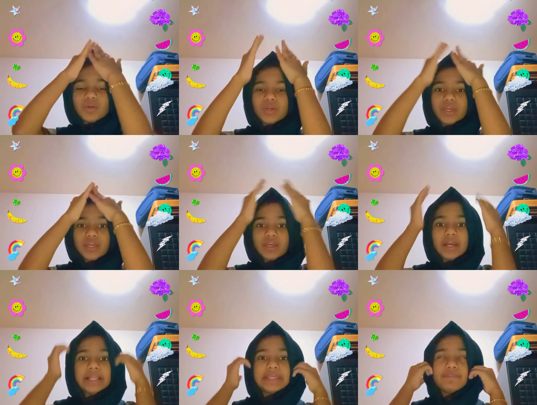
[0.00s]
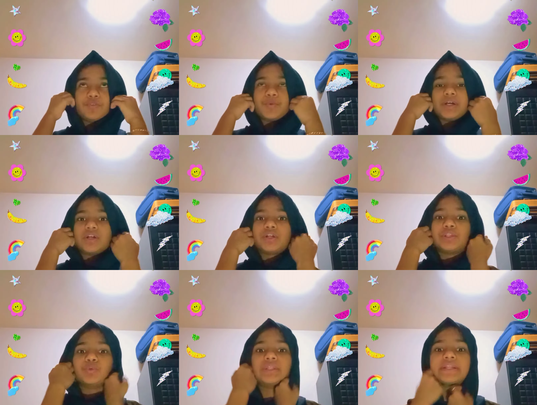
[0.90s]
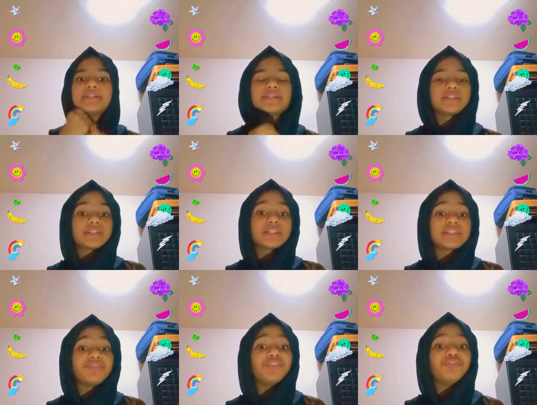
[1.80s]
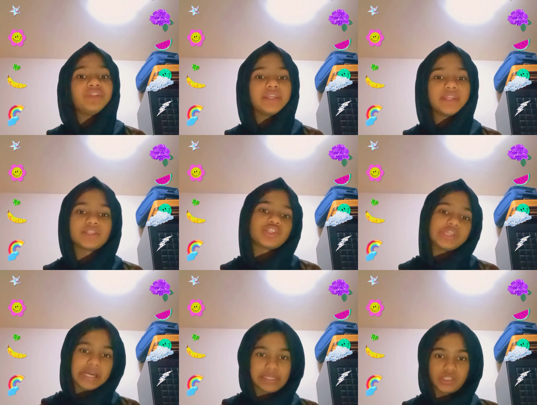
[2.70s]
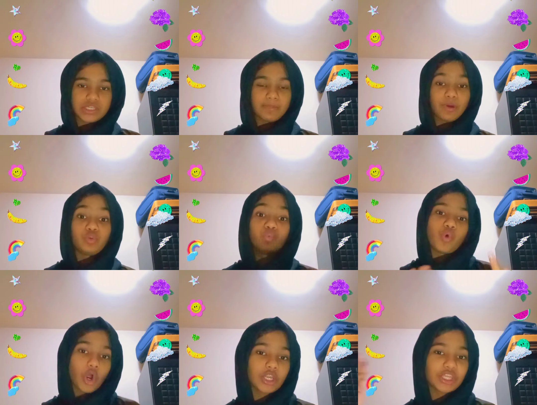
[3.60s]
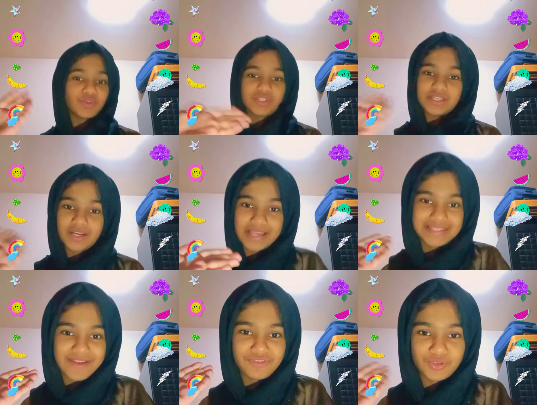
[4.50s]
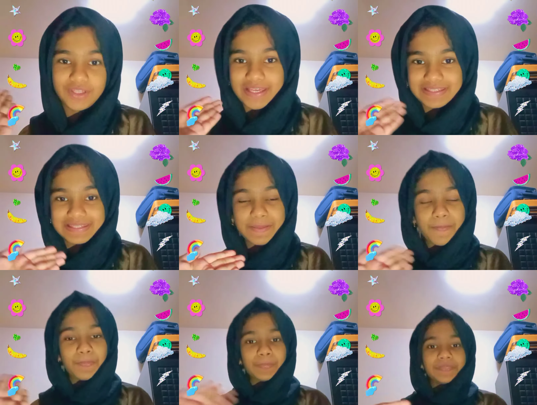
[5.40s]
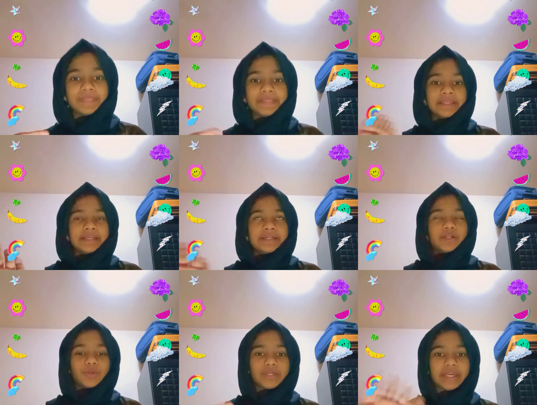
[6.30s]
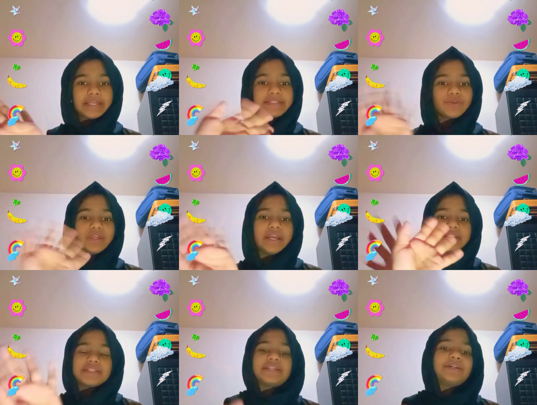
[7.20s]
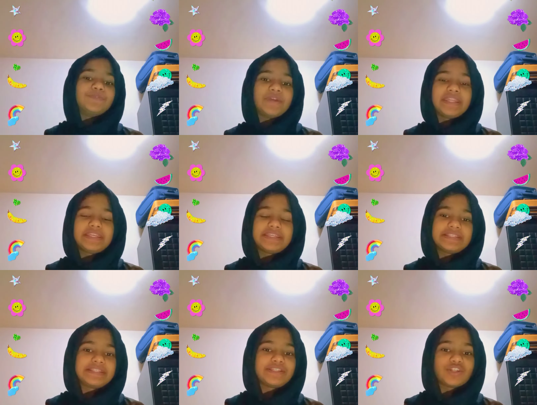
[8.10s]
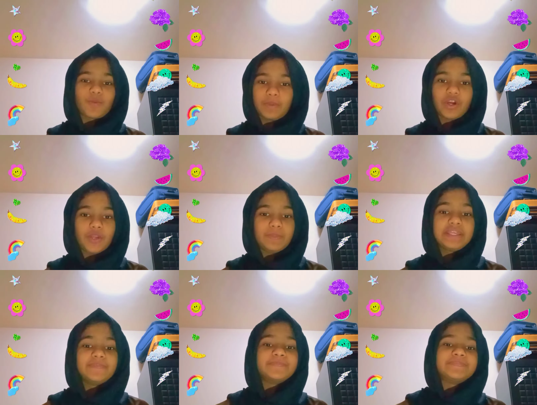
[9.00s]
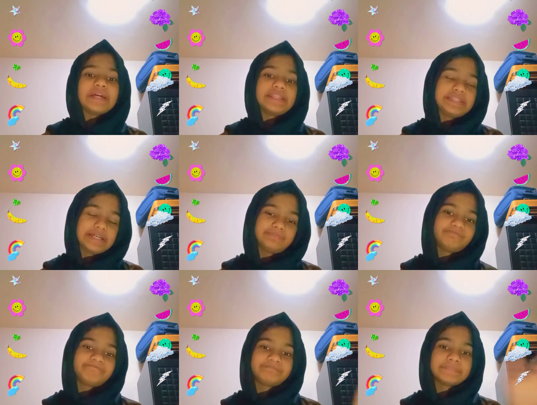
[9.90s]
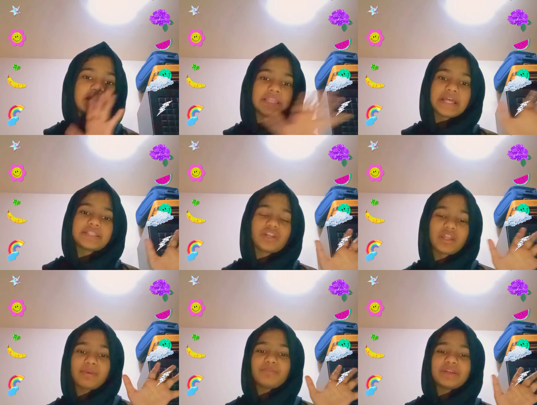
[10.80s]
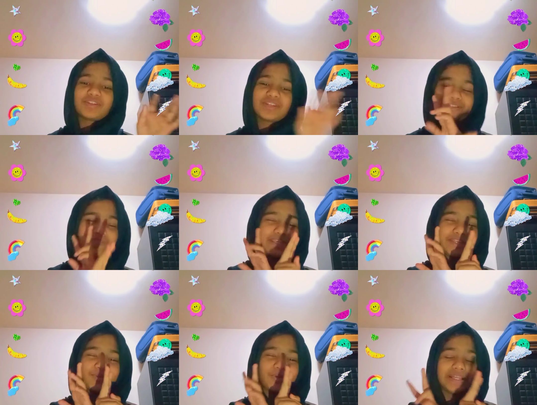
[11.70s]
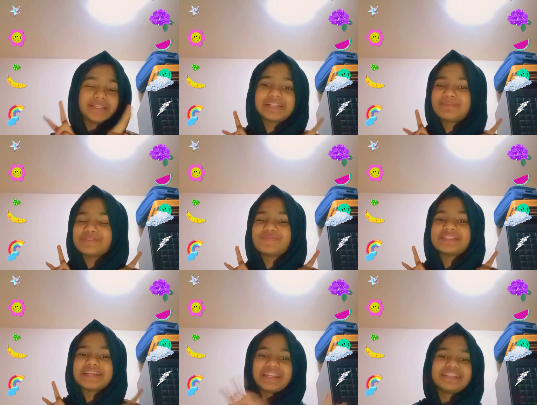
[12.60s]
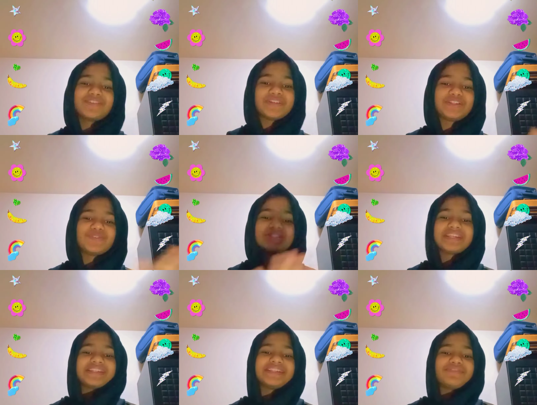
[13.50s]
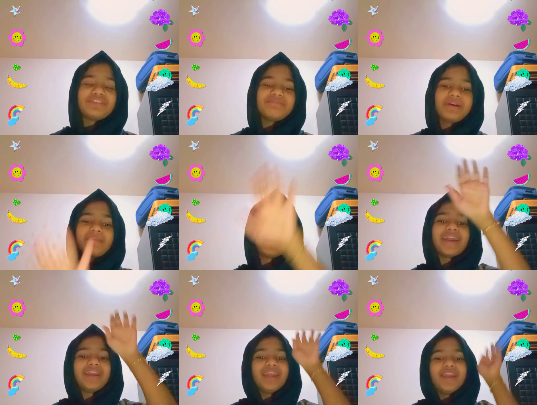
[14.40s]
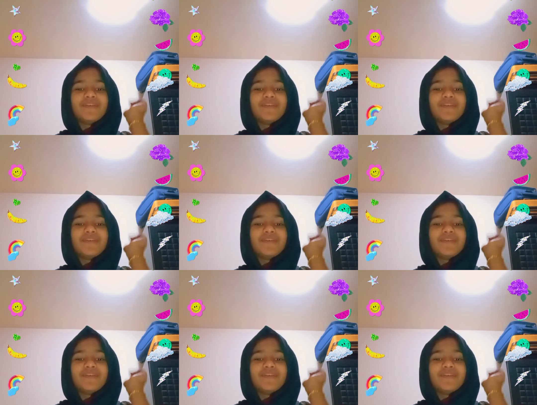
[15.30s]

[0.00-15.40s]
Okay, I'll give you a clue. That is it's a 15 days challenge about what you guys have to guess. Okay, so yeah, it's a very easy topic on me. And yeah, that's all about my today's video. And we'll coming with another video. Stay safe and bye bye.